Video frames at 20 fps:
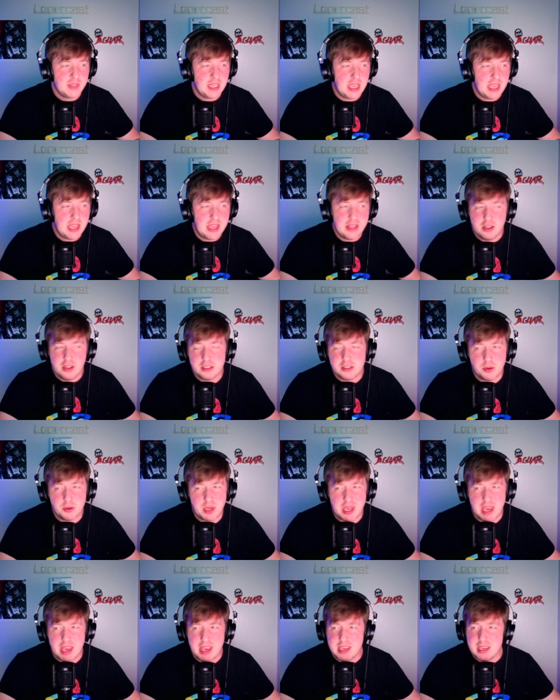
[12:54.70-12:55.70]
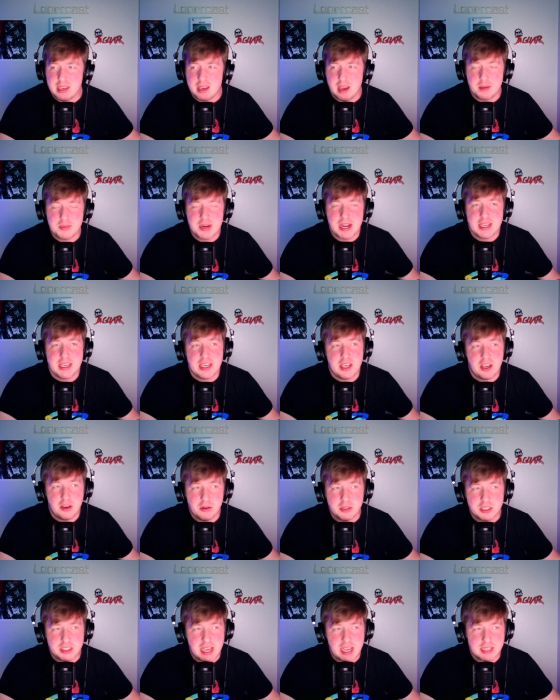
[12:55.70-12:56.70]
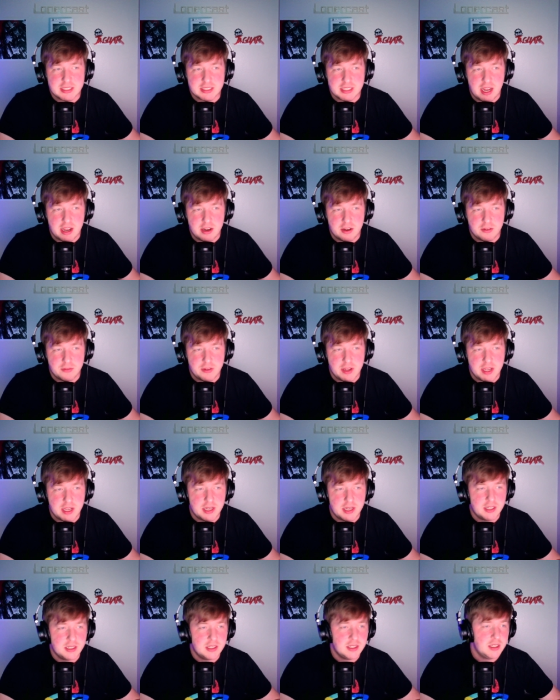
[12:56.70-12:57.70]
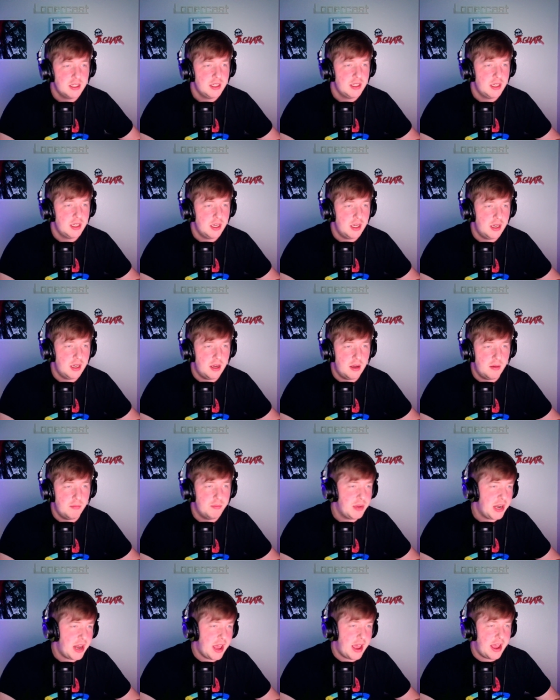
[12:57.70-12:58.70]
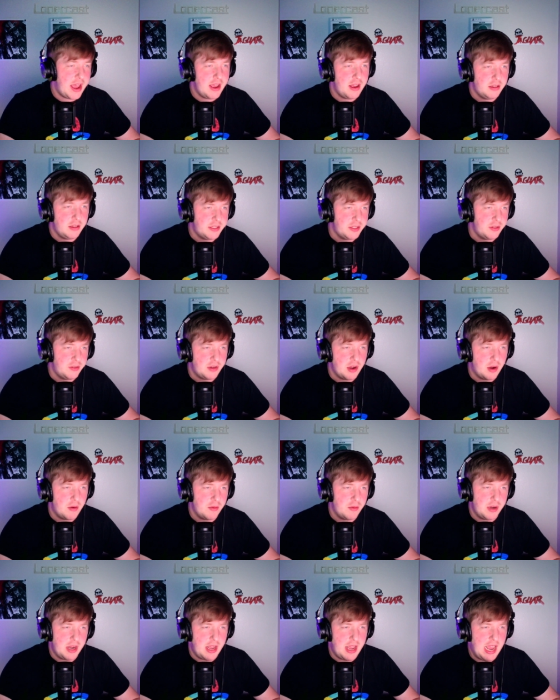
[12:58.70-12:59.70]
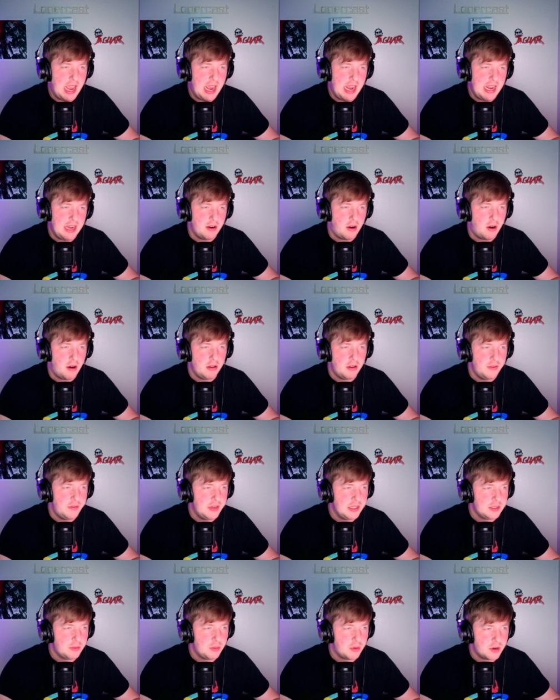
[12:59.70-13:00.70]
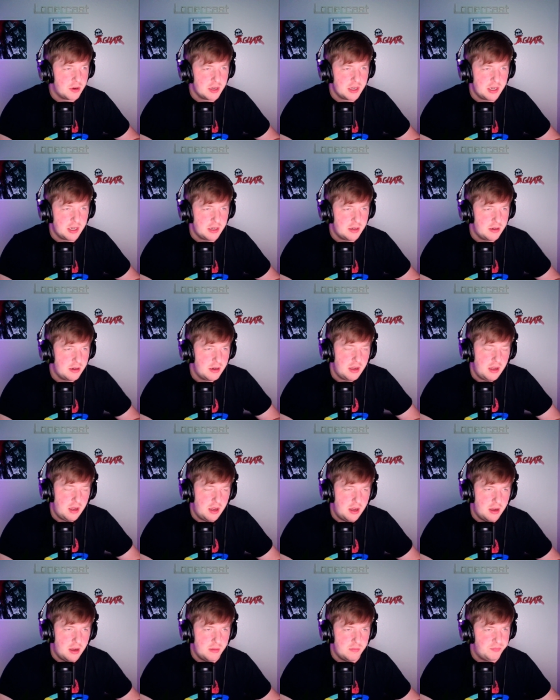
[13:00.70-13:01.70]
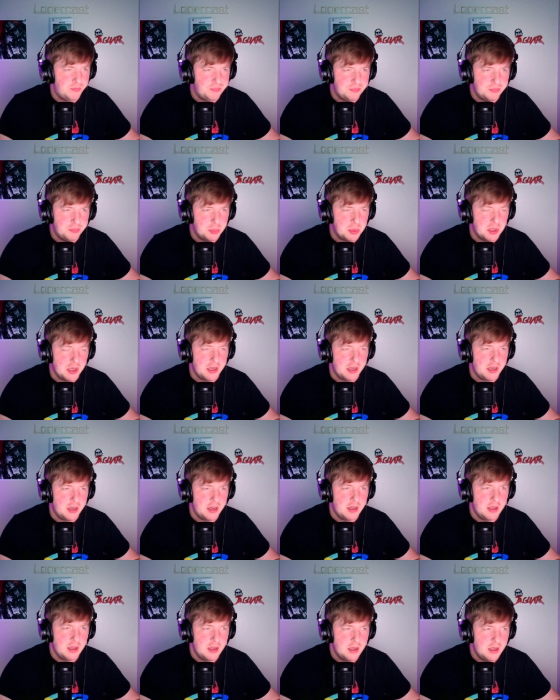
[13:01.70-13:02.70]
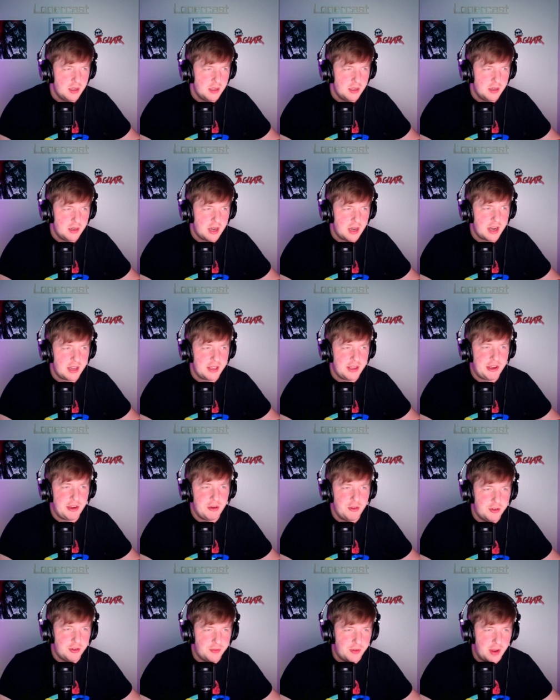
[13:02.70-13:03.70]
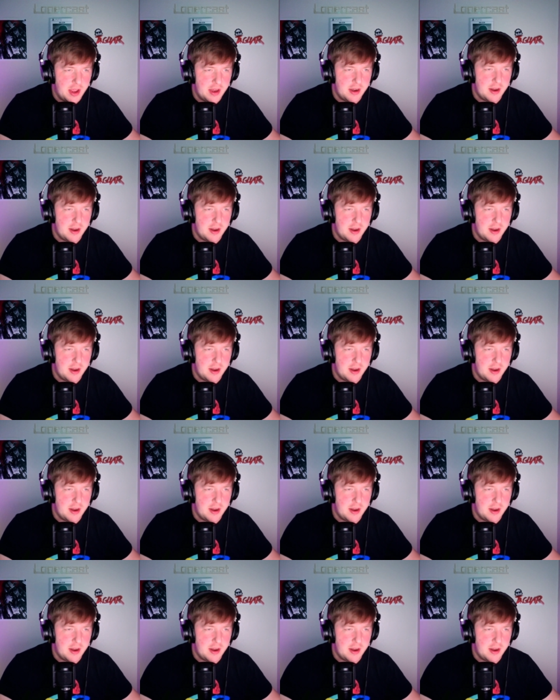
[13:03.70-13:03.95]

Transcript: It looks okay. I'm not a huge Zack Snyder fan. Um, but I, I, also don't hate all of his work. Um, but not a huge fan.